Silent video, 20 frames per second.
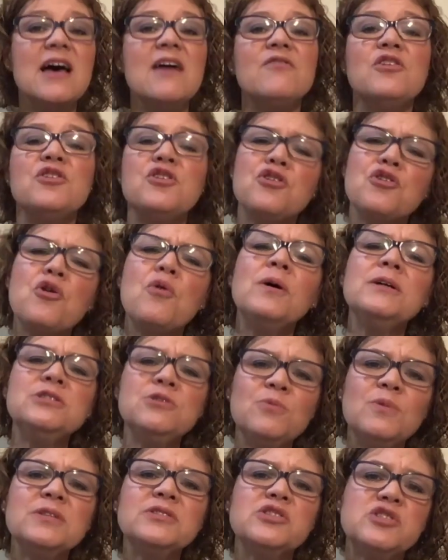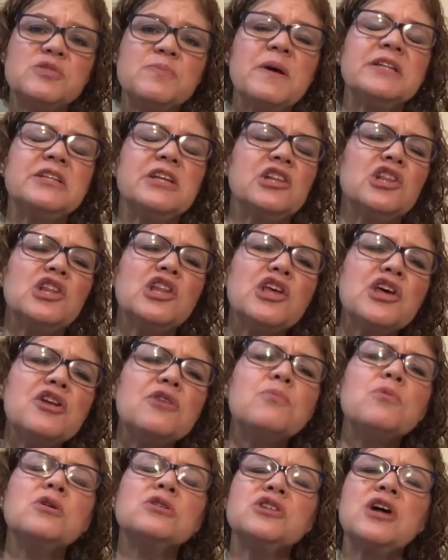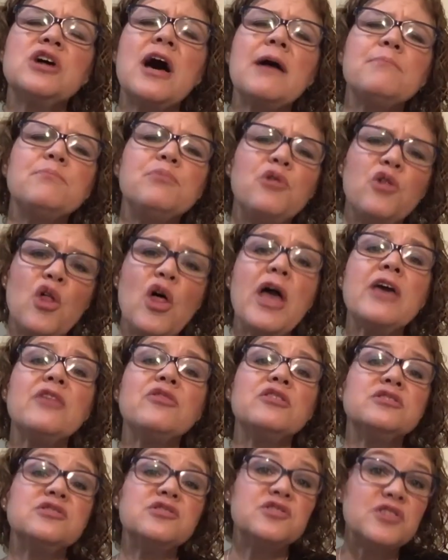then you're going to want to spend a little more time playing the